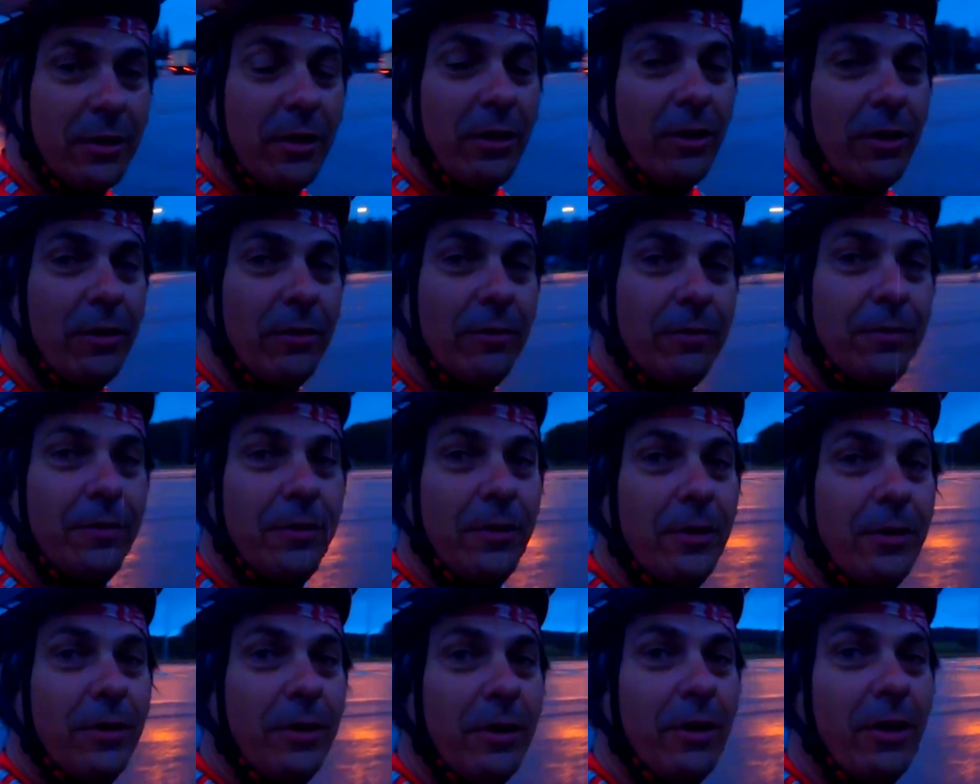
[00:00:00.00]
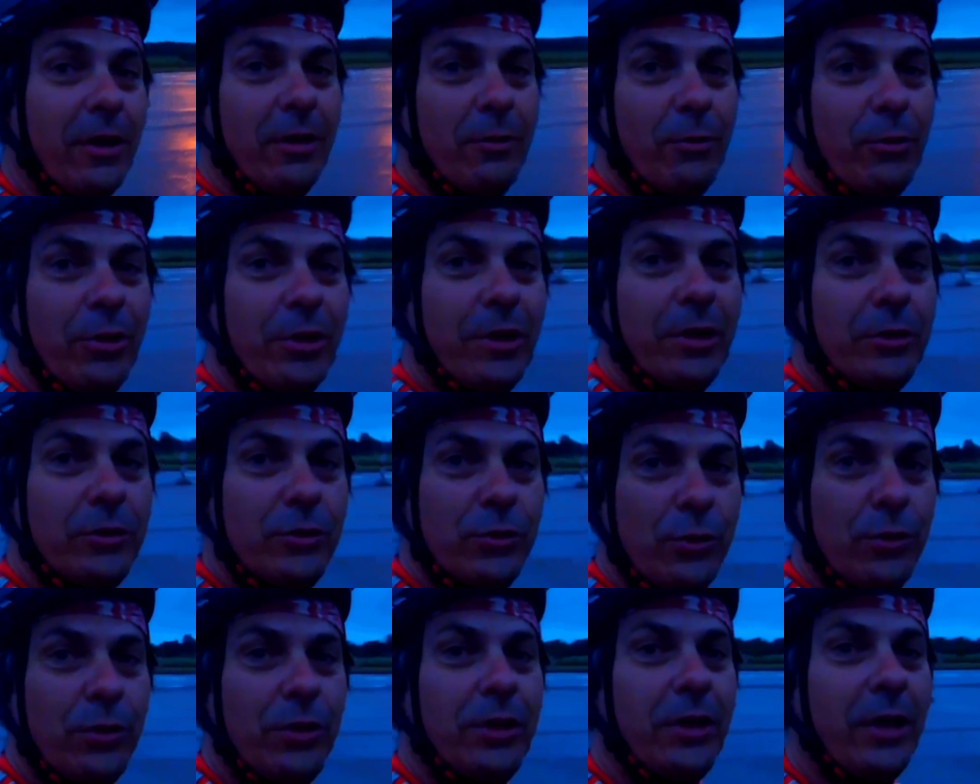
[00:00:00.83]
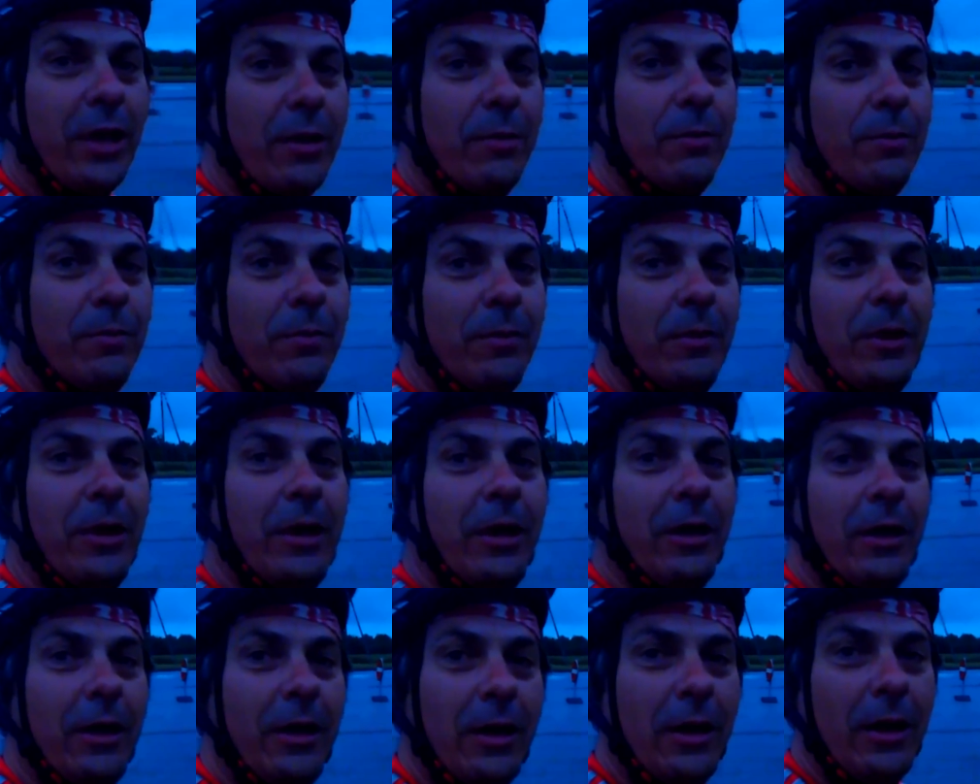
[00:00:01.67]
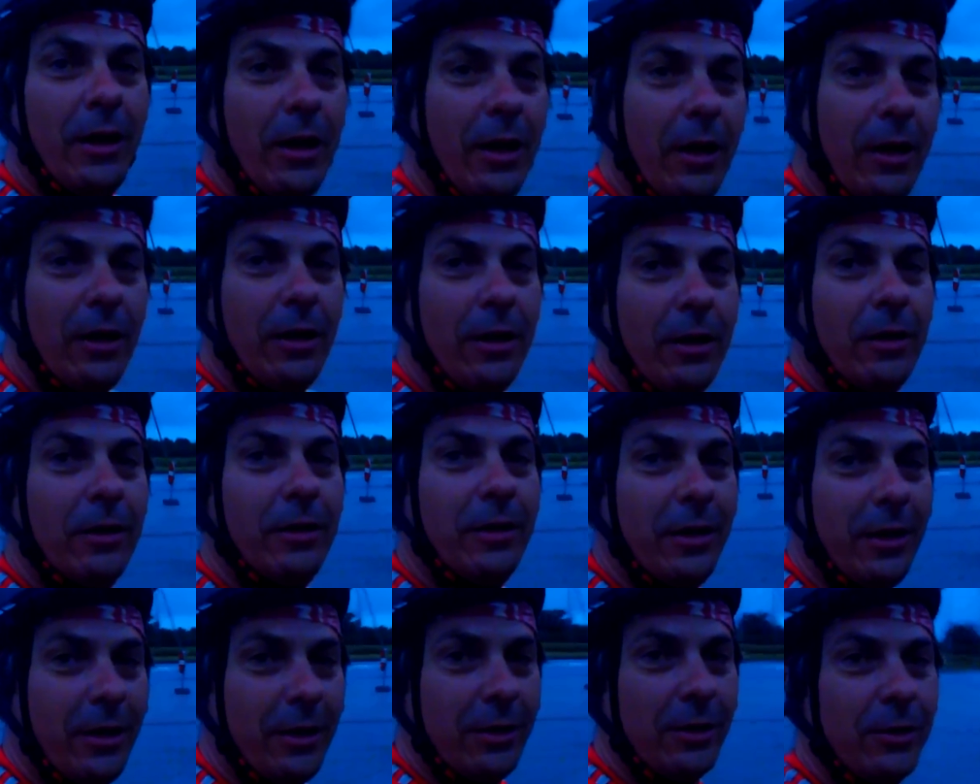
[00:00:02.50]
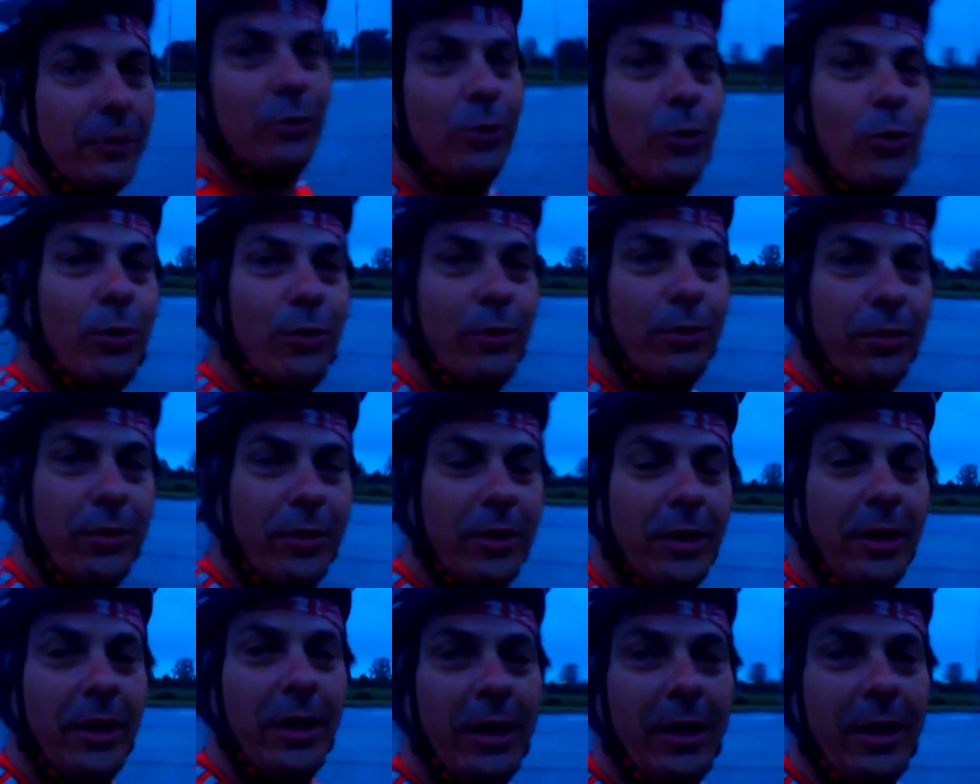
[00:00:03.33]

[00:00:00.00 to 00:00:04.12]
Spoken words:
of that I really truly am heading north.